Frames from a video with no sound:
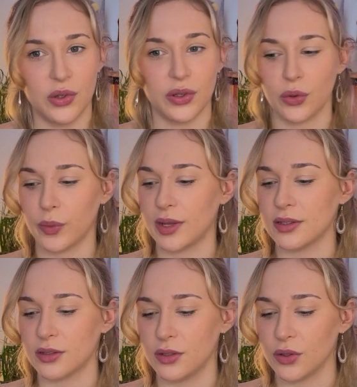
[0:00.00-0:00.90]
You can
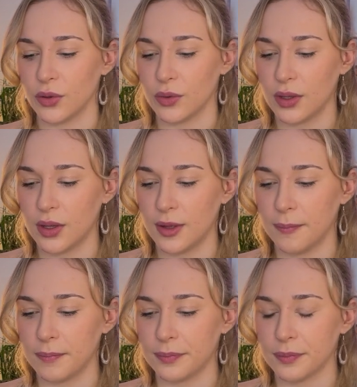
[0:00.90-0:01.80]
always, you know,
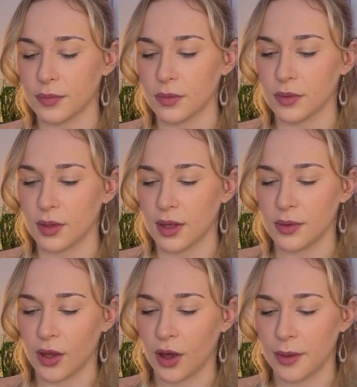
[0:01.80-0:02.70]

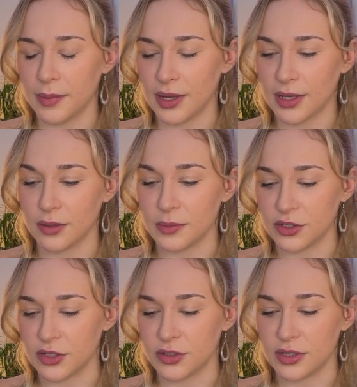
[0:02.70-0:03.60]
the hermit and the
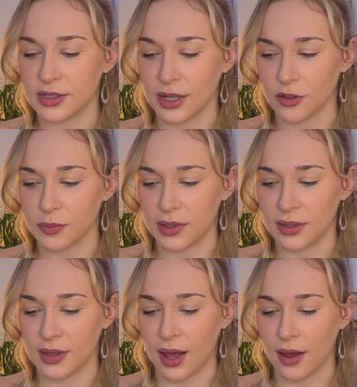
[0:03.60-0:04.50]
magician tells
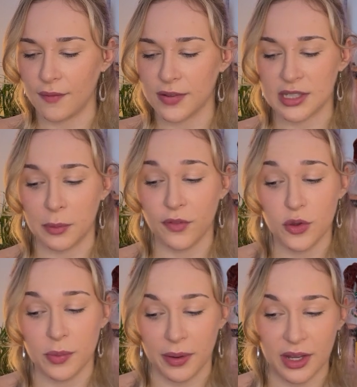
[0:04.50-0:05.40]
me that for some of you,
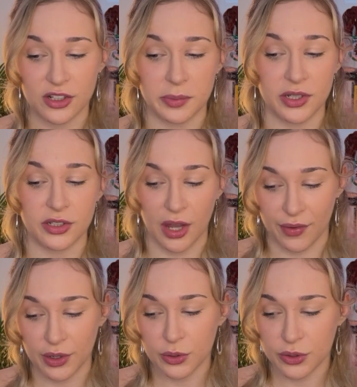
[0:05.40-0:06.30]
you might actually be
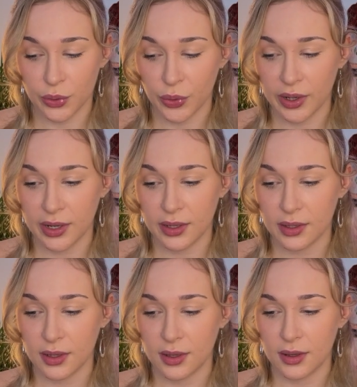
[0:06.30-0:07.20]
sharing your story.
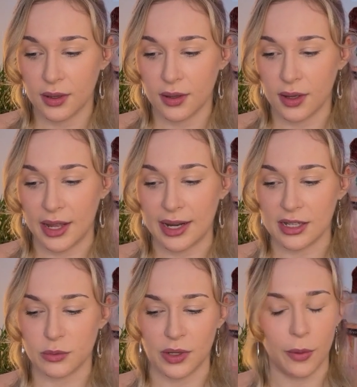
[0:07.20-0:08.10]
And
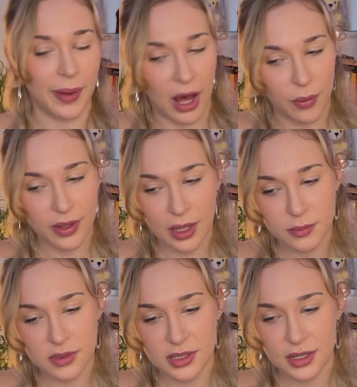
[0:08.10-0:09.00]
that's where your power
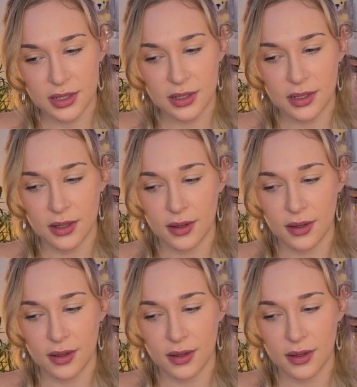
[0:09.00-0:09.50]
comes in.